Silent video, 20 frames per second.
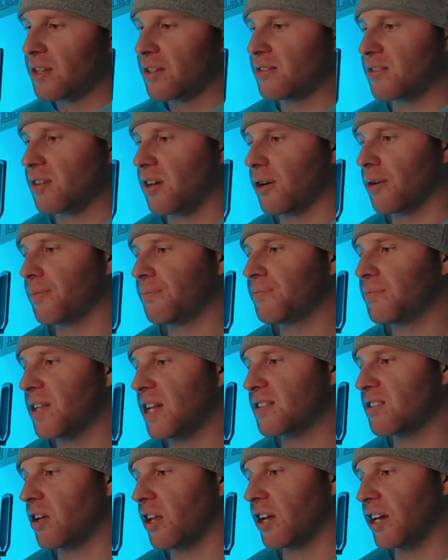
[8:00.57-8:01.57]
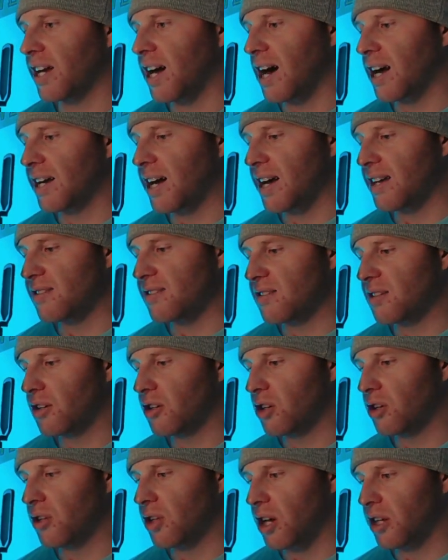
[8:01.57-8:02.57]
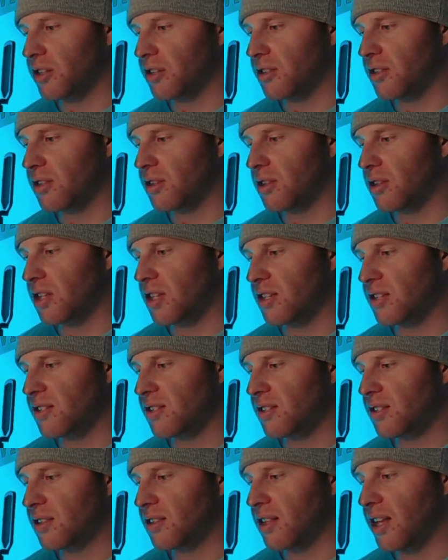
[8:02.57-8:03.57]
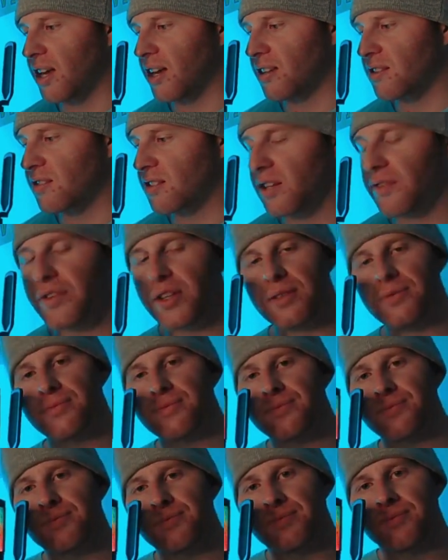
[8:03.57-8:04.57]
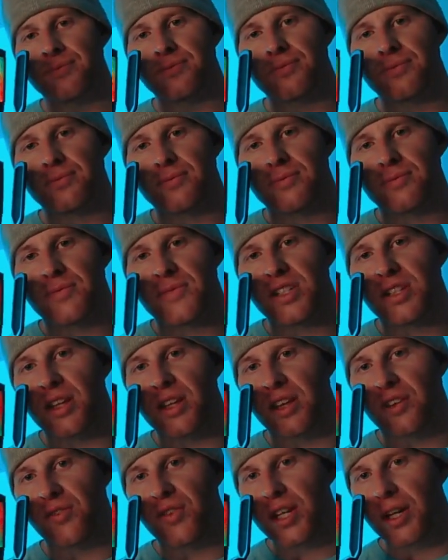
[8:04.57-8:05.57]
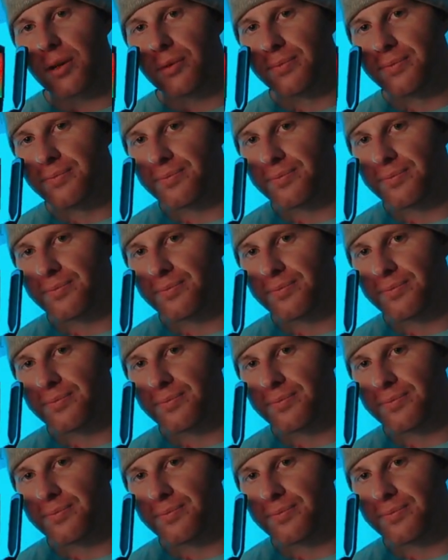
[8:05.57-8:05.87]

So that's all I got, guys. Good luck this Thanksgiving. See you next video.